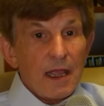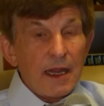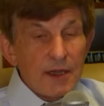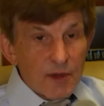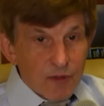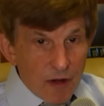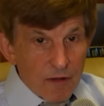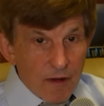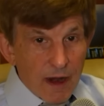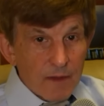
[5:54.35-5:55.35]
into
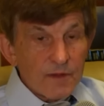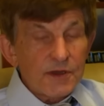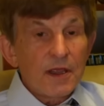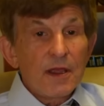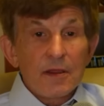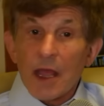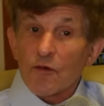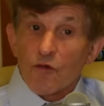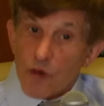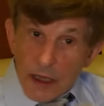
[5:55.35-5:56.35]
programs that
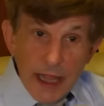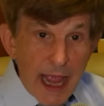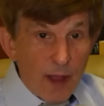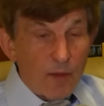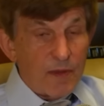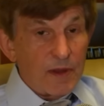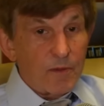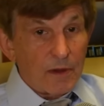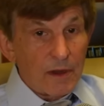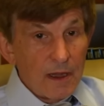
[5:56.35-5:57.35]
really help
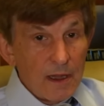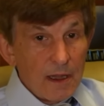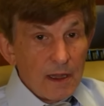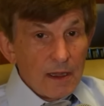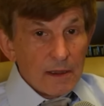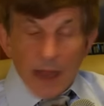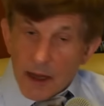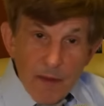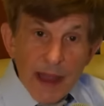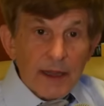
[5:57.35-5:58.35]
people,
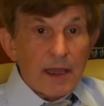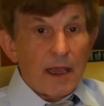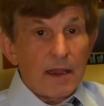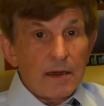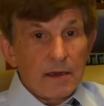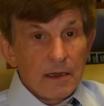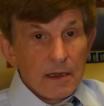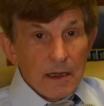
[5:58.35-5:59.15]
like Medicaid.